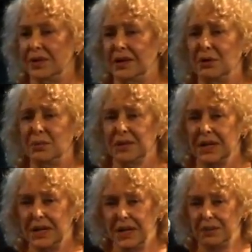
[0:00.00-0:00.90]
It helps
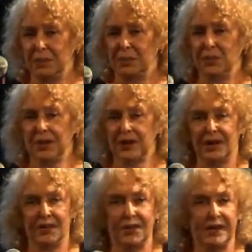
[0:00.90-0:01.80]
the poured
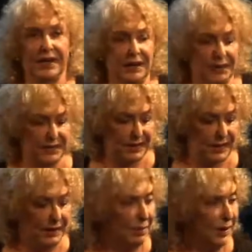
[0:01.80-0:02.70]
concrete layers
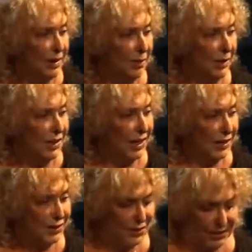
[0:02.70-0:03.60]
uh, become
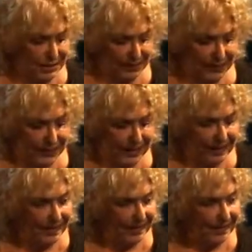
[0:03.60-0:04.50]
attached.
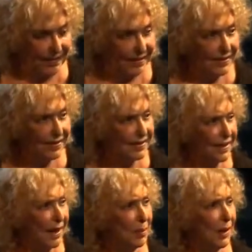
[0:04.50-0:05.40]

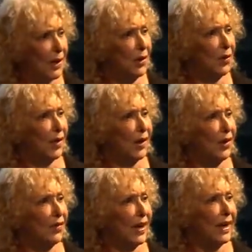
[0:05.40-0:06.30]
Did anybody know that
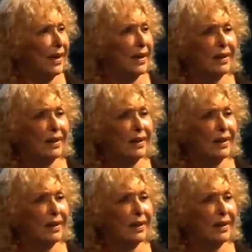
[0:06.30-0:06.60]
already?